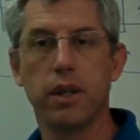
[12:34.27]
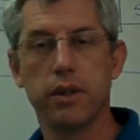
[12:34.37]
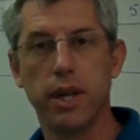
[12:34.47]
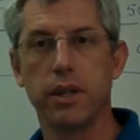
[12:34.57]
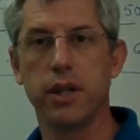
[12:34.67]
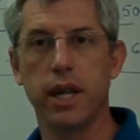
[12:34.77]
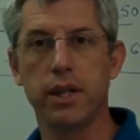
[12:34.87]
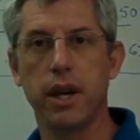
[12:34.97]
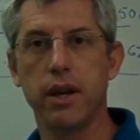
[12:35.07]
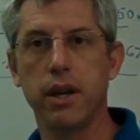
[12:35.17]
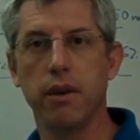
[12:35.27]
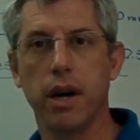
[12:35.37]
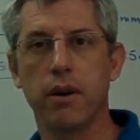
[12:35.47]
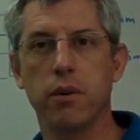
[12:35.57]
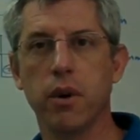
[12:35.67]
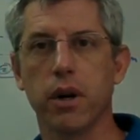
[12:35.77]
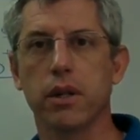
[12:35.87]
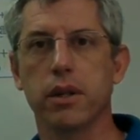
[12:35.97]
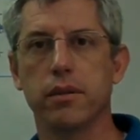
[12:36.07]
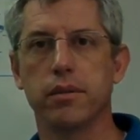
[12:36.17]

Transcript: So that, that's how, you, how it works.